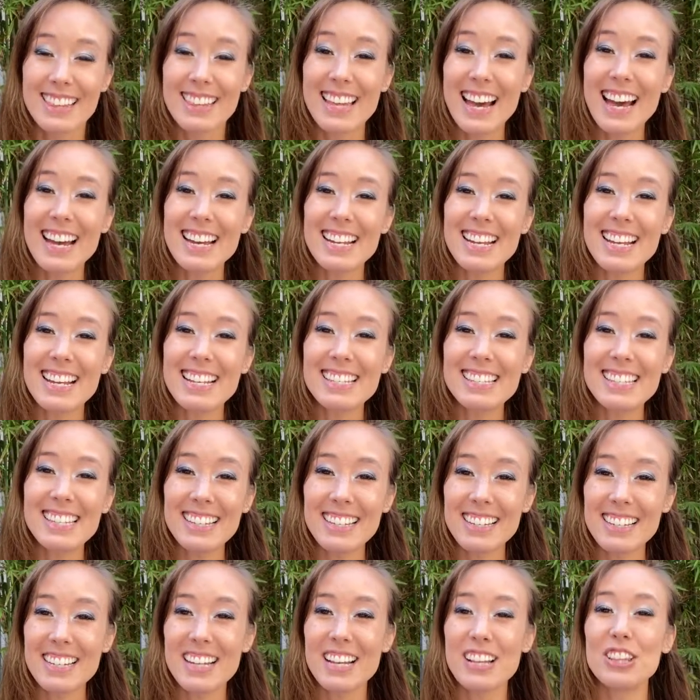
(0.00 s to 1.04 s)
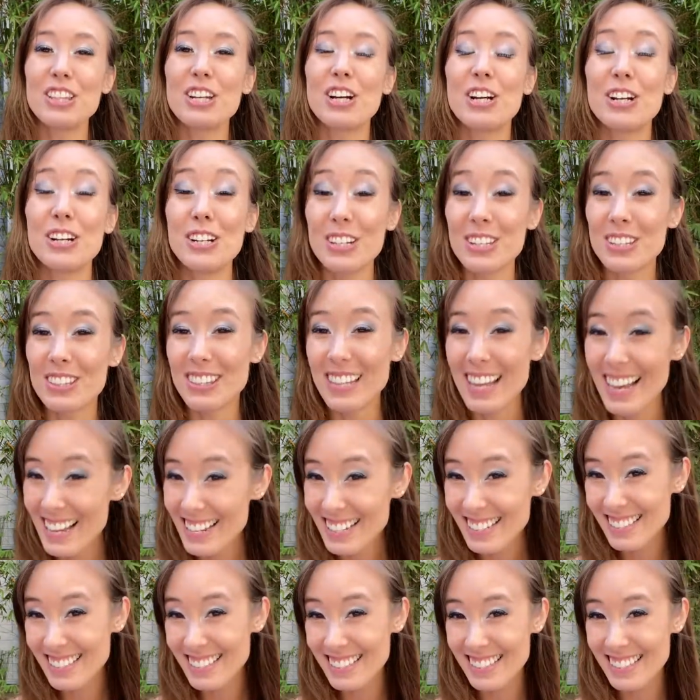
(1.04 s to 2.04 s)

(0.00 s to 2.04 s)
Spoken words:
That, is it gonna hurt less?